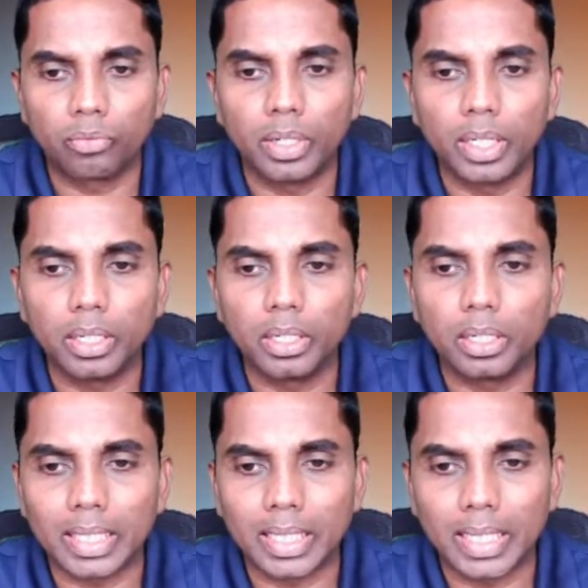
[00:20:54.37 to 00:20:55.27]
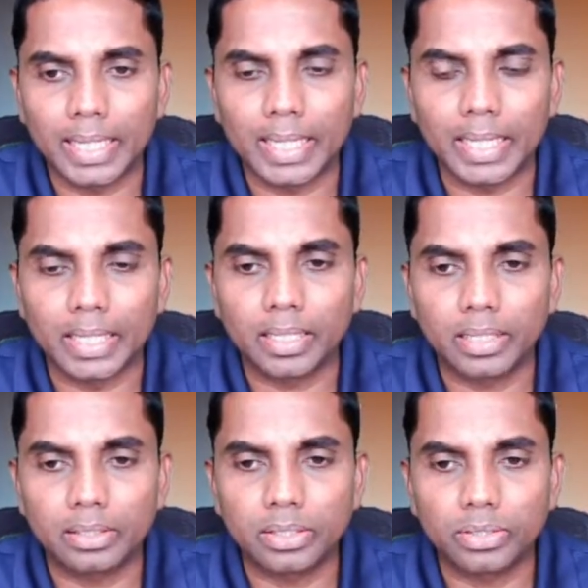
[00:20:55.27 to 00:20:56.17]
Willy, and
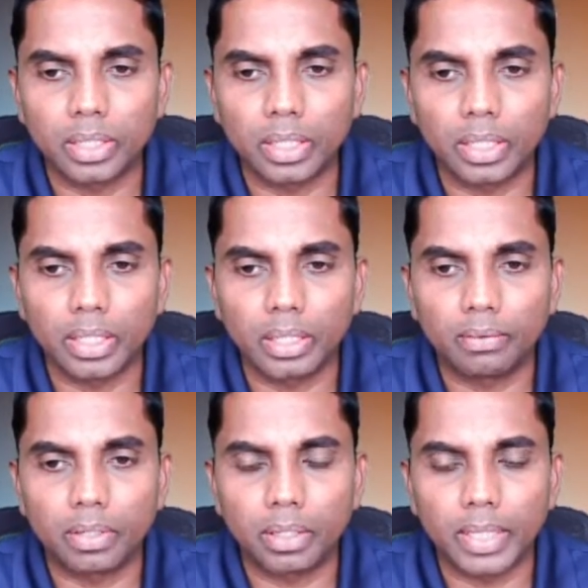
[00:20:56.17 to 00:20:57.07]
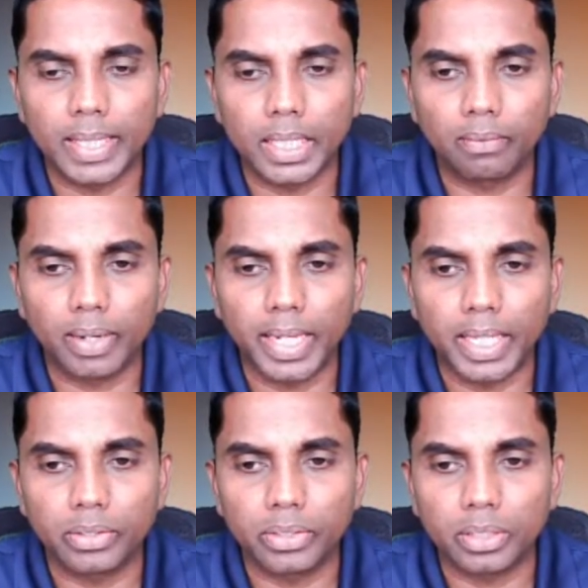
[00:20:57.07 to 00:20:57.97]
that is in our native
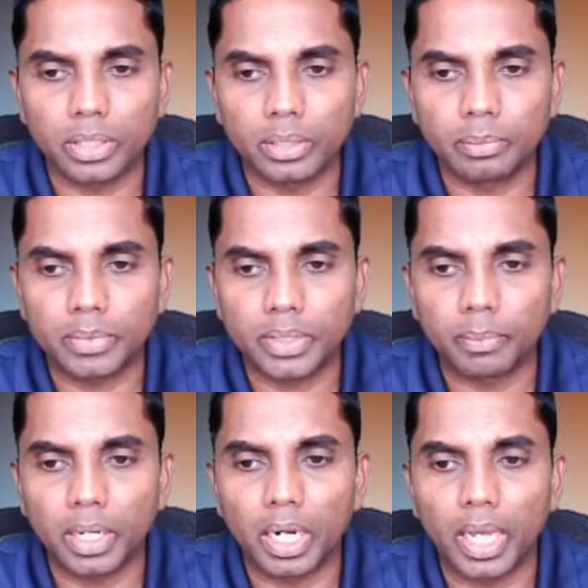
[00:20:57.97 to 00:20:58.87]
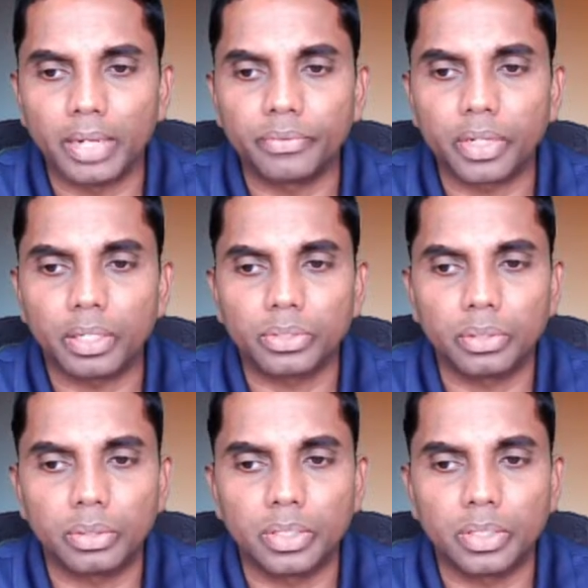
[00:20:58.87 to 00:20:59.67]
language, Tamil live talk show,